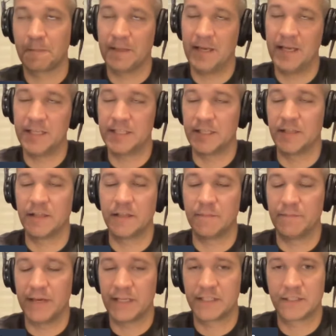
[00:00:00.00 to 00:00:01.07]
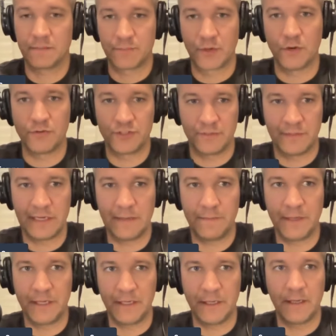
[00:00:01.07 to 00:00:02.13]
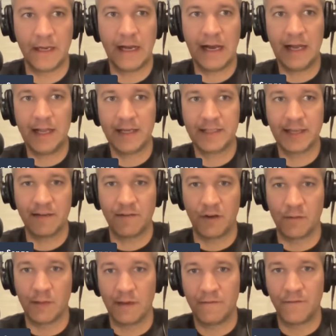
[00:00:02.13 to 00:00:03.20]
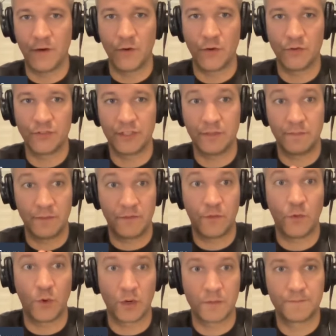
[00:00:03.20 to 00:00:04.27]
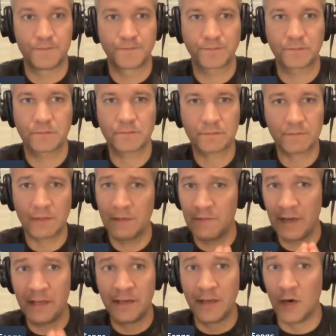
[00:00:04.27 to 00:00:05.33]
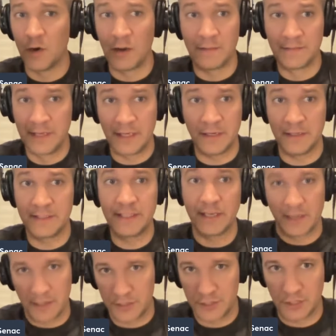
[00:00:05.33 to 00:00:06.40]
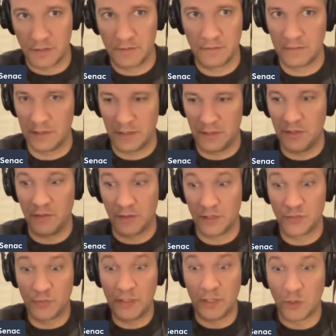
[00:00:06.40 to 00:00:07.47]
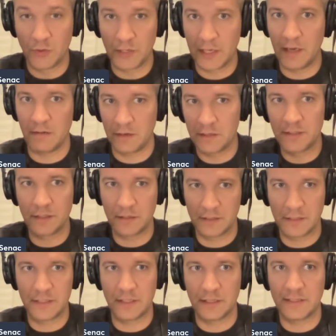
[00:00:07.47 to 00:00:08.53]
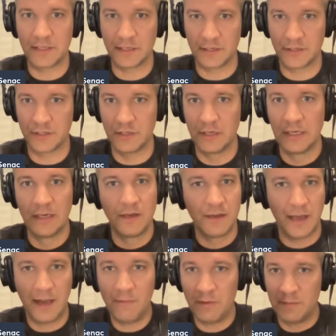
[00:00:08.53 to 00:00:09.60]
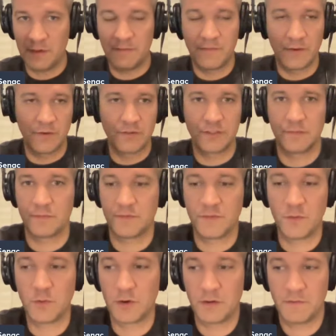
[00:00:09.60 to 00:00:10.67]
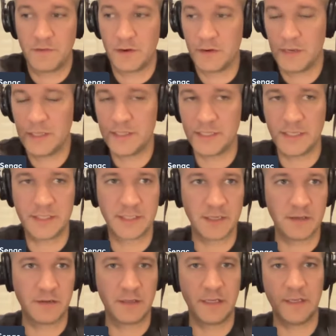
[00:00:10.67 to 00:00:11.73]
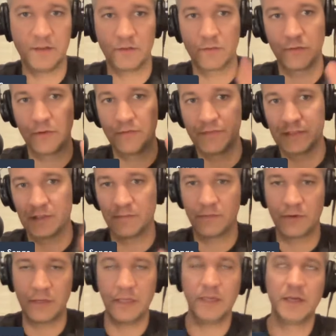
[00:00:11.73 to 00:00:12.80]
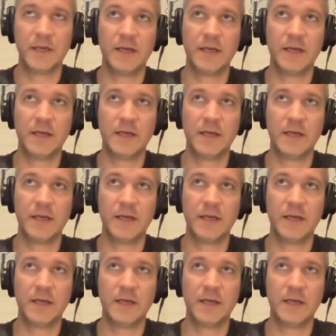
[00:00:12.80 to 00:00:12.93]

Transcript: isn't the best approach, in my opinion. I like to have all my photos in before. Right. If I know I'm getting a technician, like you, because we know the carriers that are going to send the technician, I want my photos in before, a very detailed either roof summary